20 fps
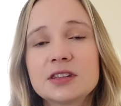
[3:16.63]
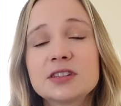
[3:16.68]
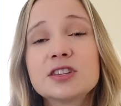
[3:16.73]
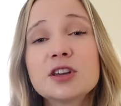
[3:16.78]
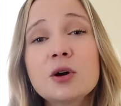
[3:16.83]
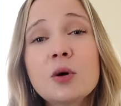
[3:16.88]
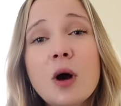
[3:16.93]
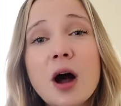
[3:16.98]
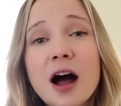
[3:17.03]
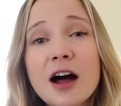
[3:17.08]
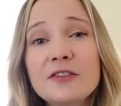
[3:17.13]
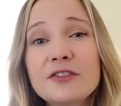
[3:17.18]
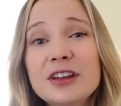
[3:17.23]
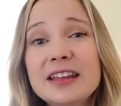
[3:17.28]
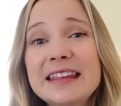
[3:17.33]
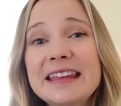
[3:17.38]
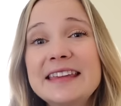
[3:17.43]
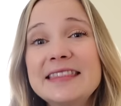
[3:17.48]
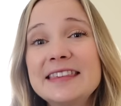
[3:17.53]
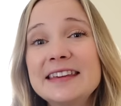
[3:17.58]
So
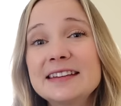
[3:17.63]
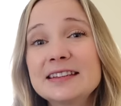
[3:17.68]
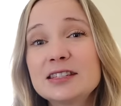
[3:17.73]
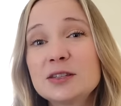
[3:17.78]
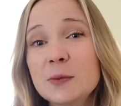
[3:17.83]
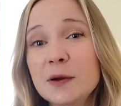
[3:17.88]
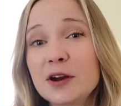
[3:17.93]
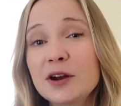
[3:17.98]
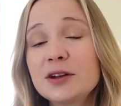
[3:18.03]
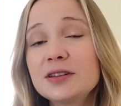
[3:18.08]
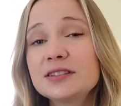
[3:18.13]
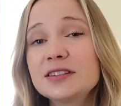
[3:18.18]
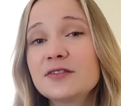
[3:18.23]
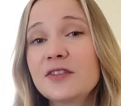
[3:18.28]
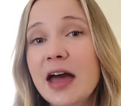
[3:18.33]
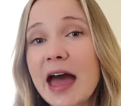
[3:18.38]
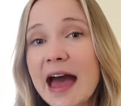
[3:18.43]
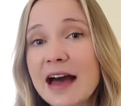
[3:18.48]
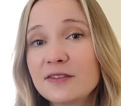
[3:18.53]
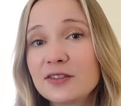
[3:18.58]
often, the experience
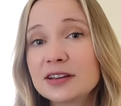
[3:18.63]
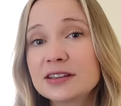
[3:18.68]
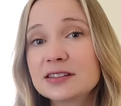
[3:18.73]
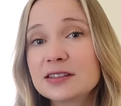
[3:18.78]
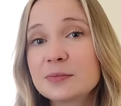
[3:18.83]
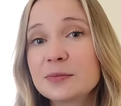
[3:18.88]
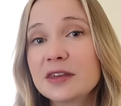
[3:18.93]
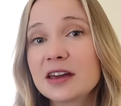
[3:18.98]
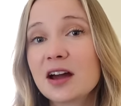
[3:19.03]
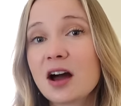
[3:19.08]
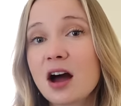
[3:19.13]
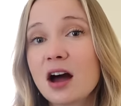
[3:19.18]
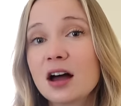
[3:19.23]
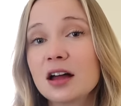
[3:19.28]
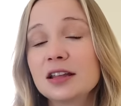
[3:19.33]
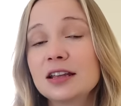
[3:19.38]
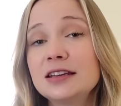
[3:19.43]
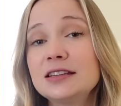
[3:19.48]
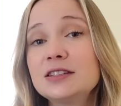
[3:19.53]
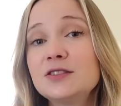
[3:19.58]
of having something
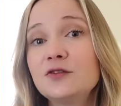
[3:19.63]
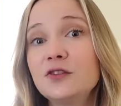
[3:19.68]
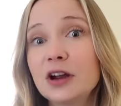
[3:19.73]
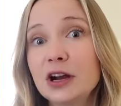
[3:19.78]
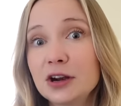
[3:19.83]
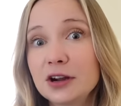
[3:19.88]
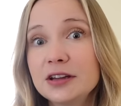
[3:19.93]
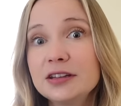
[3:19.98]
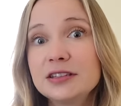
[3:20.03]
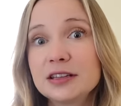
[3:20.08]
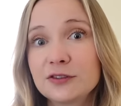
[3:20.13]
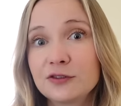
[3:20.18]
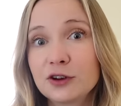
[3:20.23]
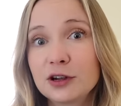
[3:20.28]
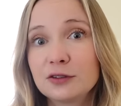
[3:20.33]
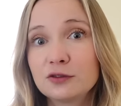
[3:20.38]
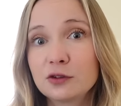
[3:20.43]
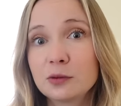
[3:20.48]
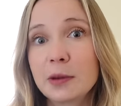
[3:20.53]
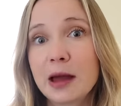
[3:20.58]
on is very
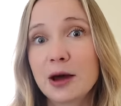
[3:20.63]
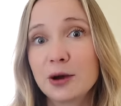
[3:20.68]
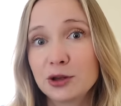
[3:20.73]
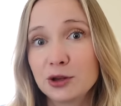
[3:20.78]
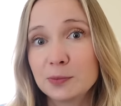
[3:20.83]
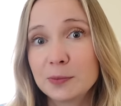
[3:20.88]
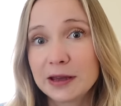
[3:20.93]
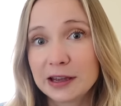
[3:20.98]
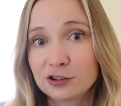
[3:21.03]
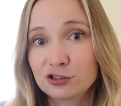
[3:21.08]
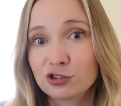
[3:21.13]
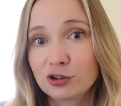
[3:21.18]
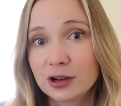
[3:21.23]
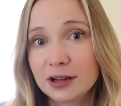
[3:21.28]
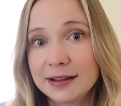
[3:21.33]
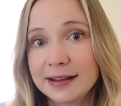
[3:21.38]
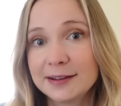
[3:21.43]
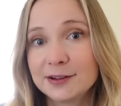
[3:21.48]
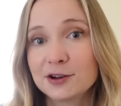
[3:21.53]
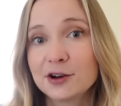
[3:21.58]
different from how you picture
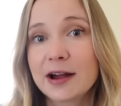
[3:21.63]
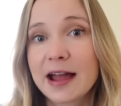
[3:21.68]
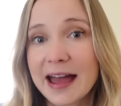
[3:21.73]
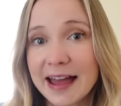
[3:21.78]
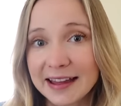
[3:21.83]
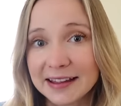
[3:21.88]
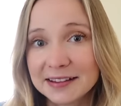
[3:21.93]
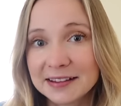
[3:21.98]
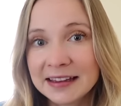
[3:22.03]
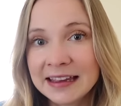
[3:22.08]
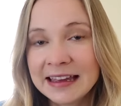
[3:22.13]
it in your head.